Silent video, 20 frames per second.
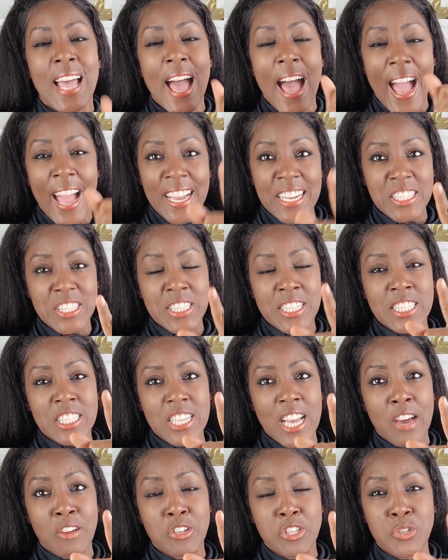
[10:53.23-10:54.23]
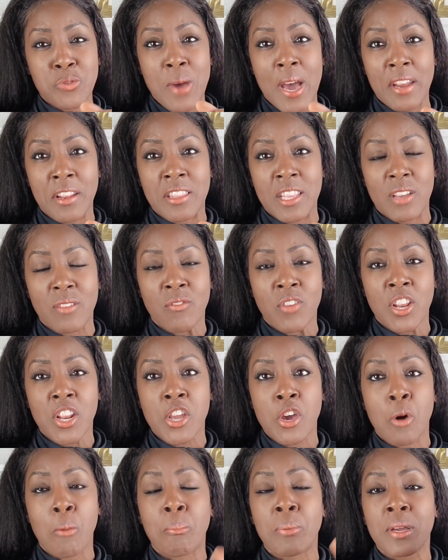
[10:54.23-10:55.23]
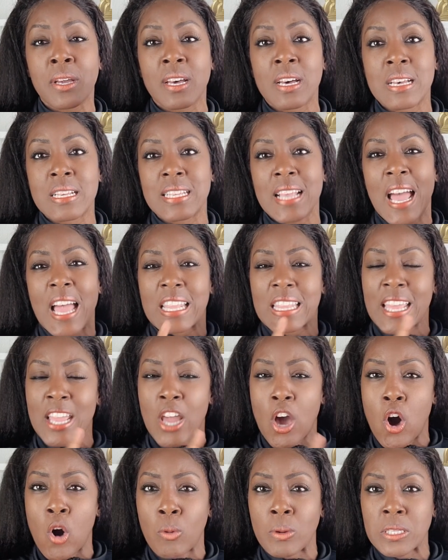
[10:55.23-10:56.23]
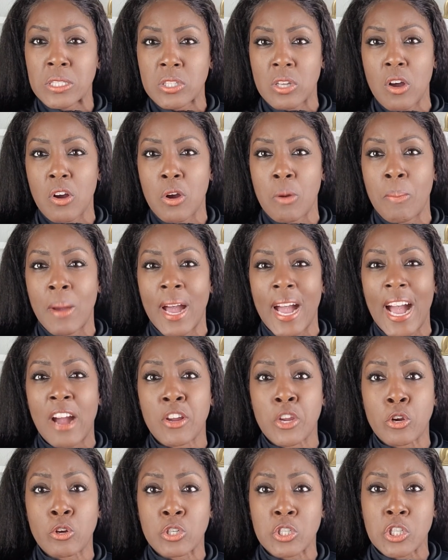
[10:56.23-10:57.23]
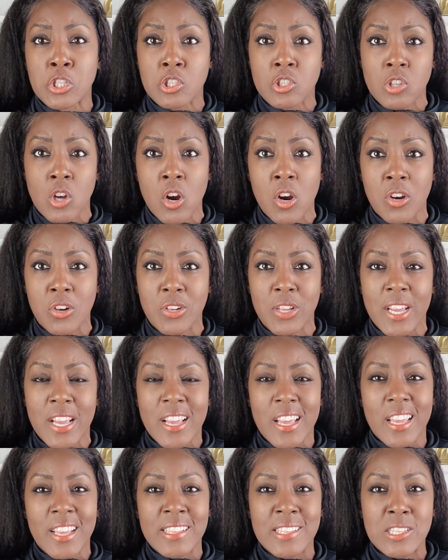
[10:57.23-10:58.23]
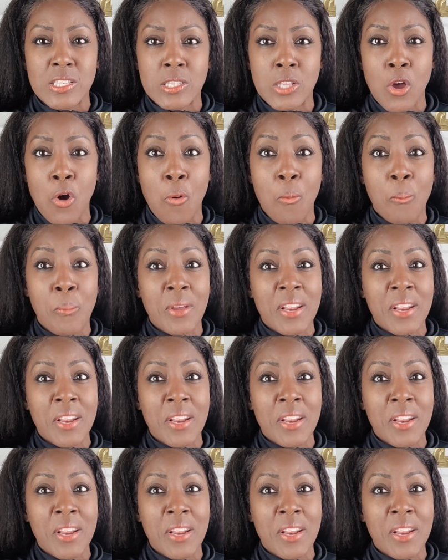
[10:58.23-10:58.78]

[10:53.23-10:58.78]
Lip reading: I actually shouted you out in that video, because they always talk about how your start is slow,